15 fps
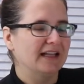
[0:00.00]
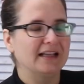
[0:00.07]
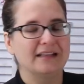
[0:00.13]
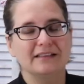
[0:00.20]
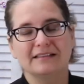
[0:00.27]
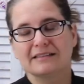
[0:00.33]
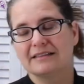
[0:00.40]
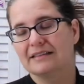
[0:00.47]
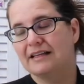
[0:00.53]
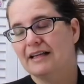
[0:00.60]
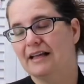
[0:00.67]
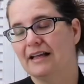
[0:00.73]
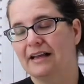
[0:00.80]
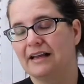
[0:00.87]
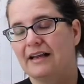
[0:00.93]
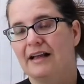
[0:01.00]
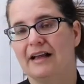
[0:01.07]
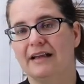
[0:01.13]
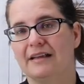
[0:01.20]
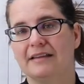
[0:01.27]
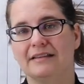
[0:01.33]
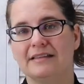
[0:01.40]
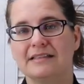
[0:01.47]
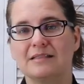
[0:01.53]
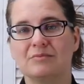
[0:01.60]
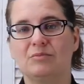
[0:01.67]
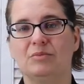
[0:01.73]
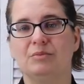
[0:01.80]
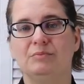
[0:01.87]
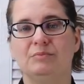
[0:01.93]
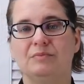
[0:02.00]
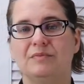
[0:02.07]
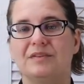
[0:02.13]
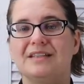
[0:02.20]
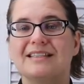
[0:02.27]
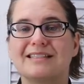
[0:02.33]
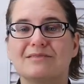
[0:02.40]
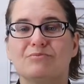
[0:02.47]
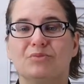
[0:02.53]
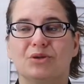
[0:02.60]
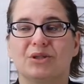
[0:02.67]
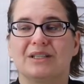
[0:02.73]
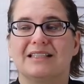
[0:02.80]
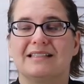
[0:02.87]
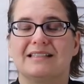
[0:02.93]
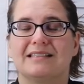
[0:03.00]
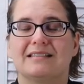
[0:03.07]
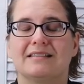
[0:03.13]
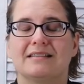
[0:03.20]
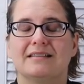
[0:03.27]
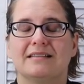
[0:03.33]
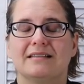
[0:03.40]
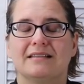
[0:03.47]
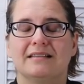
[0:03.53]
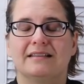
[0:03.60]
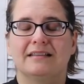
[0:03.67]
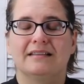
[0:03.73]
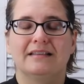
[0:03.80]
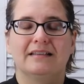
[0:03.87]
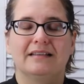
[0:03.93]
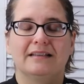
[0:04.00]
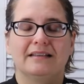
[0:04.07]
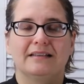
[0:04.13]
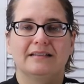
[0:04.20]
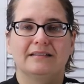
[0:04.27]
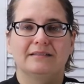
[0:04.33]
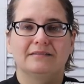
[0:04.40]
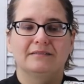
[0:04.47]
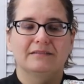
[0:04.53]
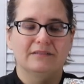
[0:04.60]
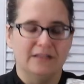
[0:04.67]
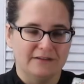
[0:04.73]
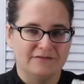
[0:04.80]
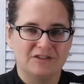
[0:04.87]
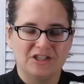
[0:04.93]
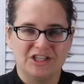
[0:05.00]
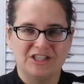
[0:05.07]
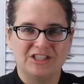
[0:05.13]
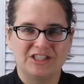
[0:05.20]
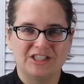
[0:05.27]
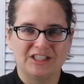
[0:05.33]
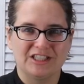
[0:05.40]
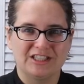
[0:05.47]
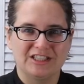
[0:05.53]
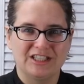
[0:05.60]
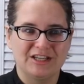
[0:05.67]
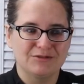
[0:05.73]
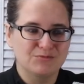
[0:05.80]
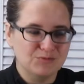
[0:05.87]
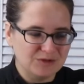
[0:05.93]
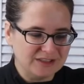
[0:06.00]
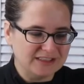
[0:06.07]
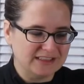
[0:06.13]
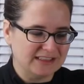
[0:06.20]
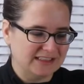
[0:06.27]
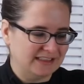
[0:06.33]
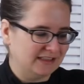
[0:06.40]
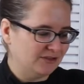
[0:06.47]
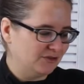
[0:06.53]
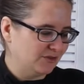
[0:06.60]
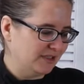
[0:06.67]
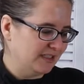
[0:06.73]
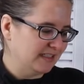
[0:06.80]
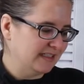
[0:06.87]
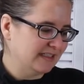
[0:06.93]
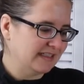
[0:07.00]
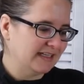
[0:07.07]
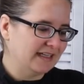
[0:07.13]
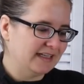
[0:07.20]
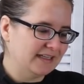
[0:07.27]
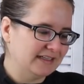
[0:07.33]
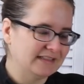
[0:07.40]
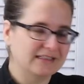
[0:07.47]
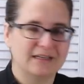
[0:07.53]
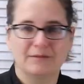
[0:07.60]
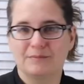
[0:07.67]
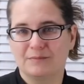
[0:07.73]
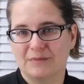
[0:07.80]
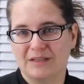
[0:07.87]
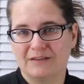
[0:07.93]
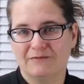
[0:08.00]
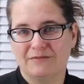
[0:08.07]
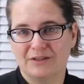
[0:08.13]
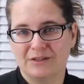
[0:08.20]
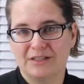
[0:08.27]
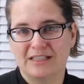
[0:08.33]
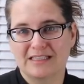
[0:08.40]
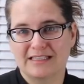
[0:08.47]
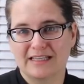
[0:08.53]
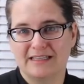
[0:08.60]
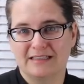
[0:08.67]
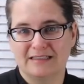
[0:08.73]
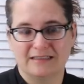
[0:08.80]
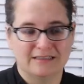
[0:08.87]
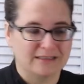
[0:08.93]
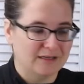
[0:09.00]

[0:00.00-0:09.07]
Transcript: It's, this, this book is life-changing. I really enjoyed it and I'm very excited